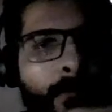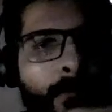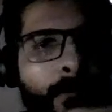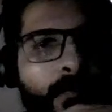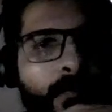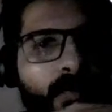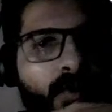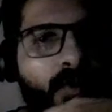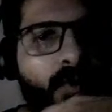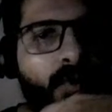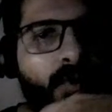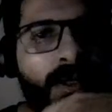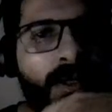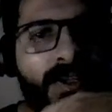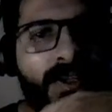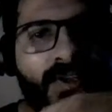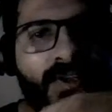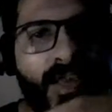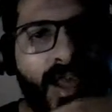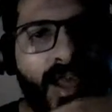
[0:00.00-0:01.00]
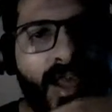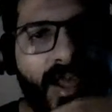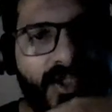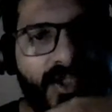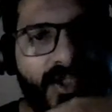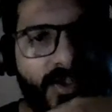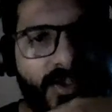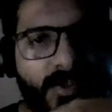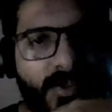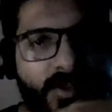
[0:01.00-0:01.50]
So what is hash
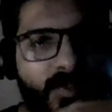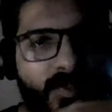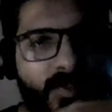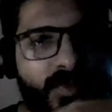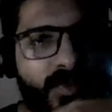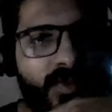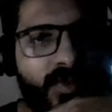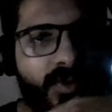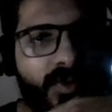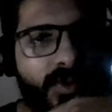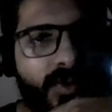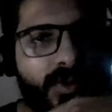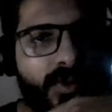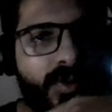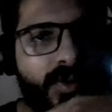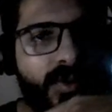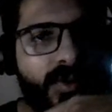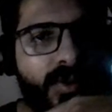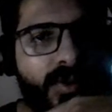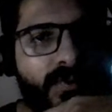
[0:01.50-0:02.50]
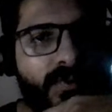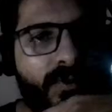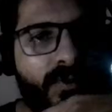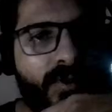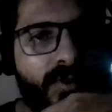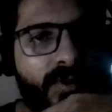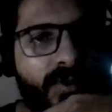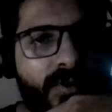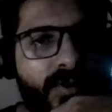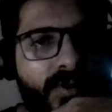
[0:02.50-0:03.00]
map? So instead of going
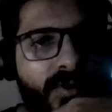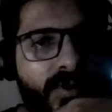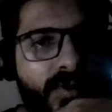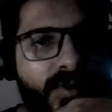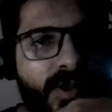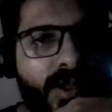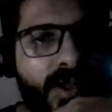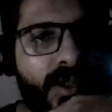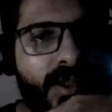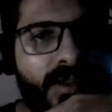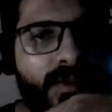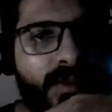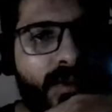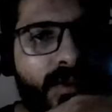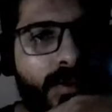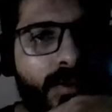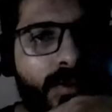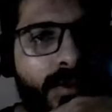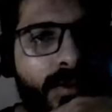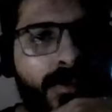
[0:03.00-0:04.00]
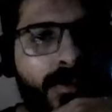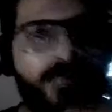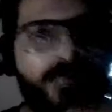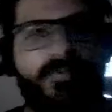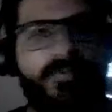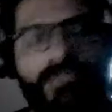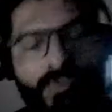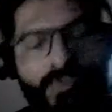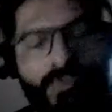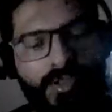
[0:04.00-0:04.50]
through this stack and all,
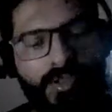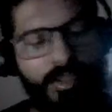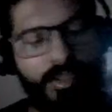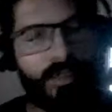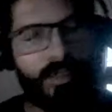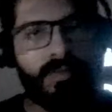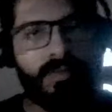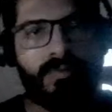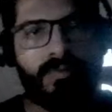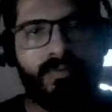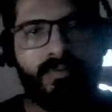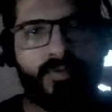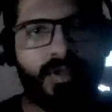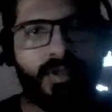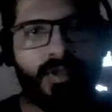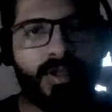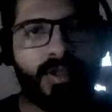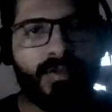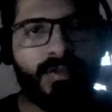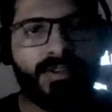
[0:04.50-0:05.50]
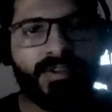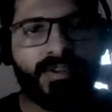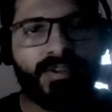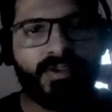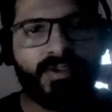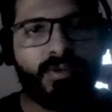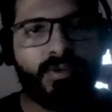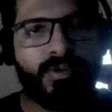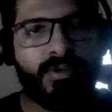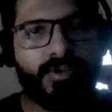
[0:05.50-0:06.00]
For now, I'll just
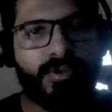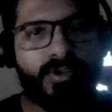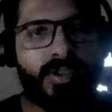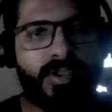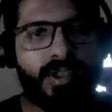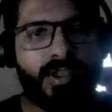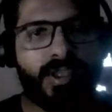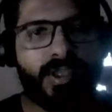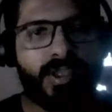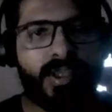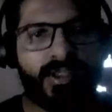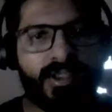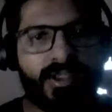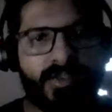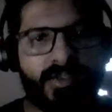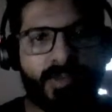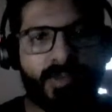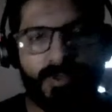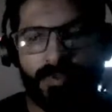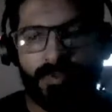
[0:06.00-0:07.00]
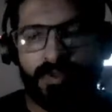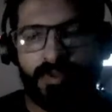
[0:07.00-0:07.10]
go through the hash map.